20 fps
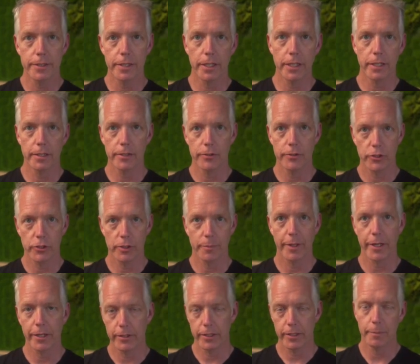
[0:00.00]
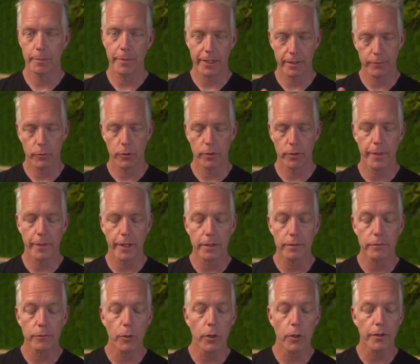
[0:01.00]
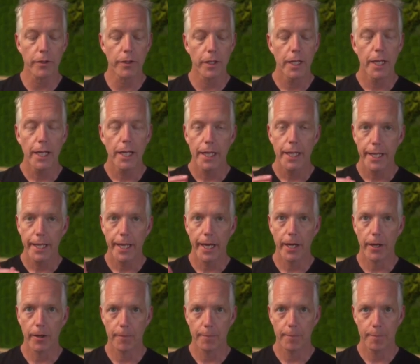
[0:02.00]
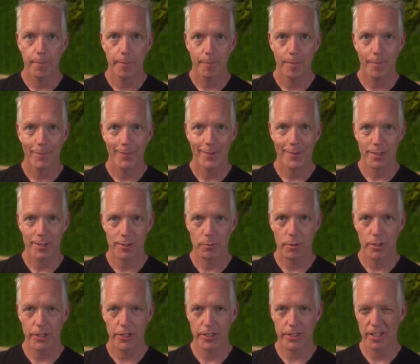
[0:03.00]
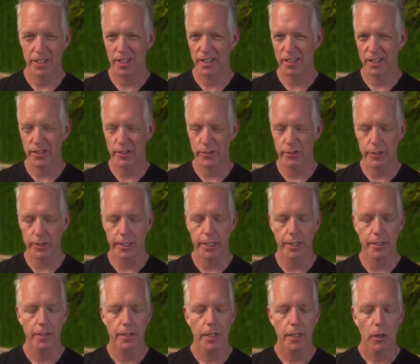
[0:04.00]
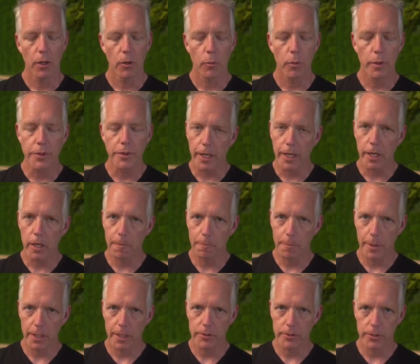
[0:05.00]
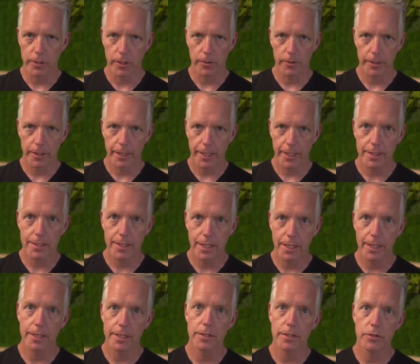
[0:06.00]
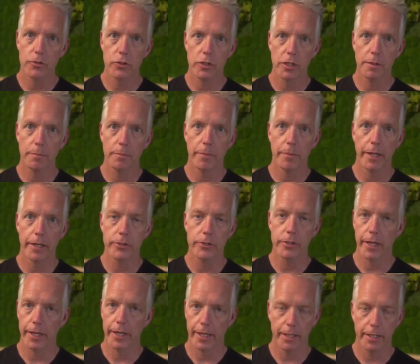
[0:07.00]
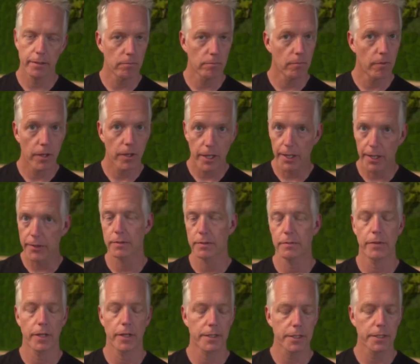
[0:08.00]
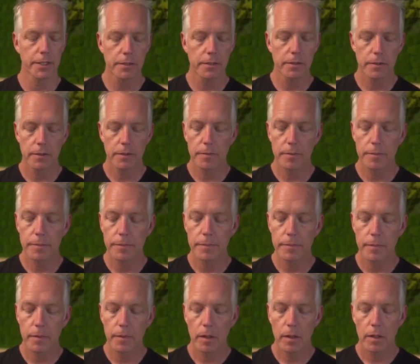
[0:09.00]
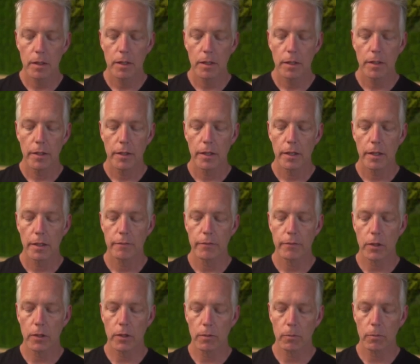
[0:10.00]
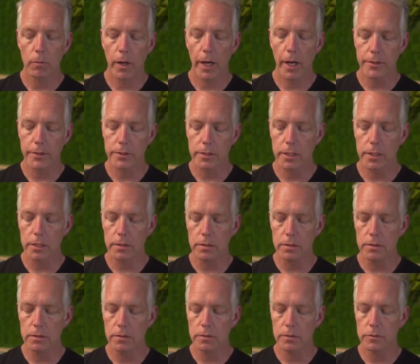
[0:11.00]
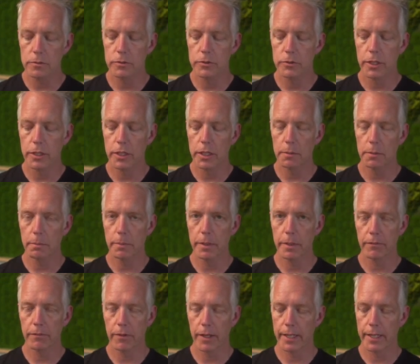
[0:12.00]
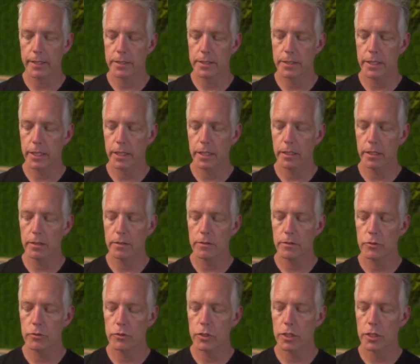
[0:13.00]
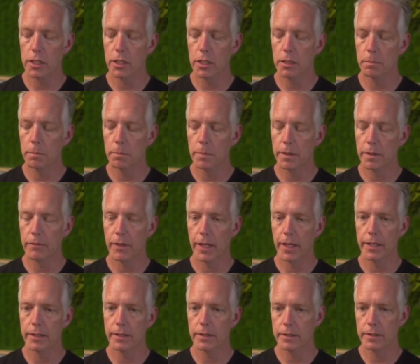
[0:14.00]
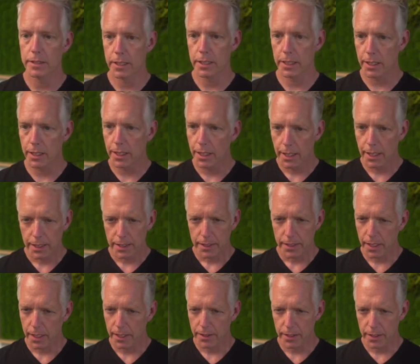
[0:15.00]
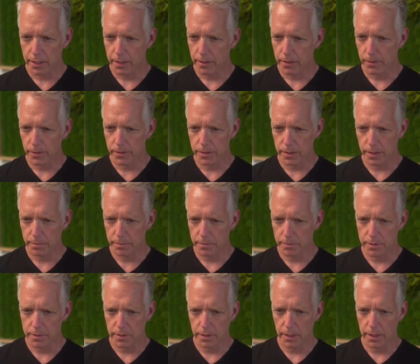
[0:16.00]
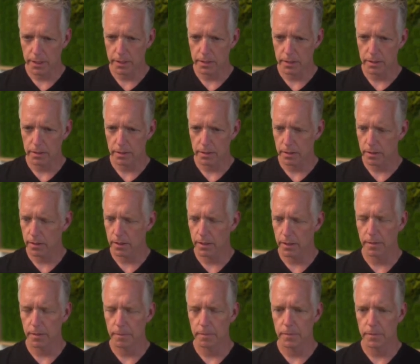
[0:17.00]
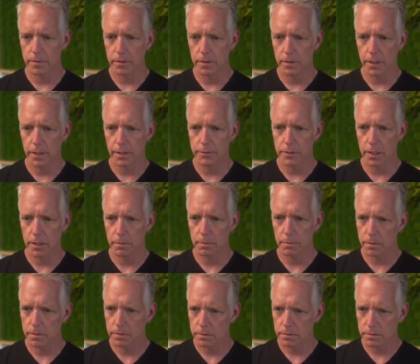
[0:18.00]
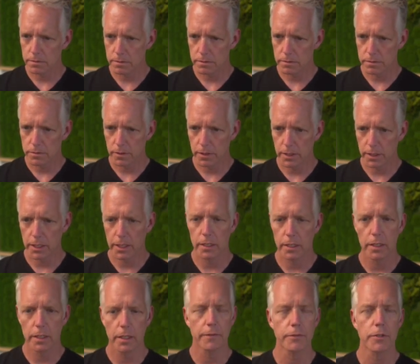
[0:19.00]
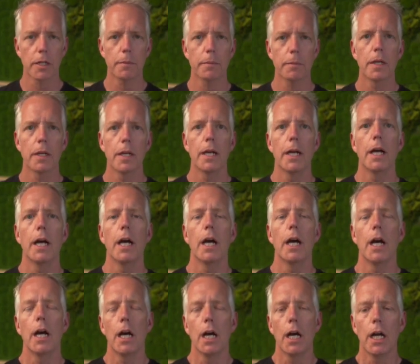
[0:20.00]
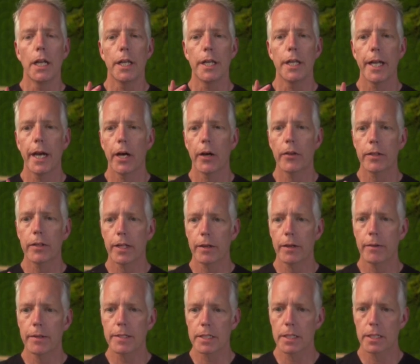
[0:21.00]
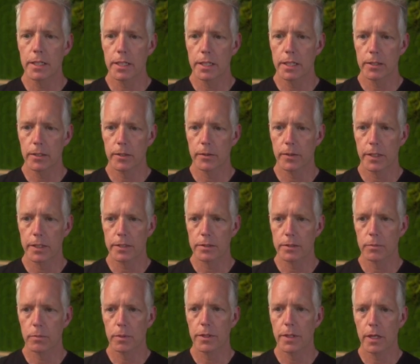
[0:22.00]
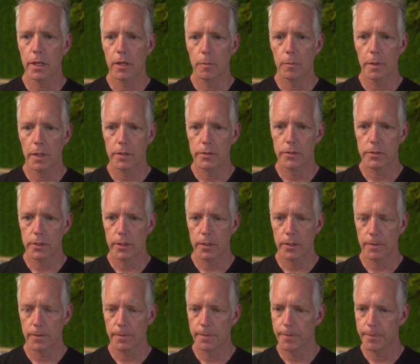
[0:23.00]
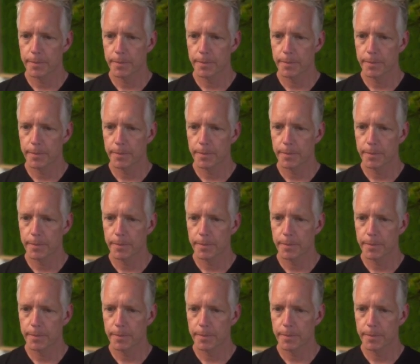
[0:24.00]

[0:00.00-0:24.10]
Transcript: D, back and forth, back and forth. Now, this is where it does get a little tricky. With that arpeggio, yes, it is a G minor triad, nothing fancy. If you're watching, G, B flat, D, G, B flat, D, and I think it goes up to to the F sharp, to the E and the F sharp. Now, the interesting thing though is with that arpeggio,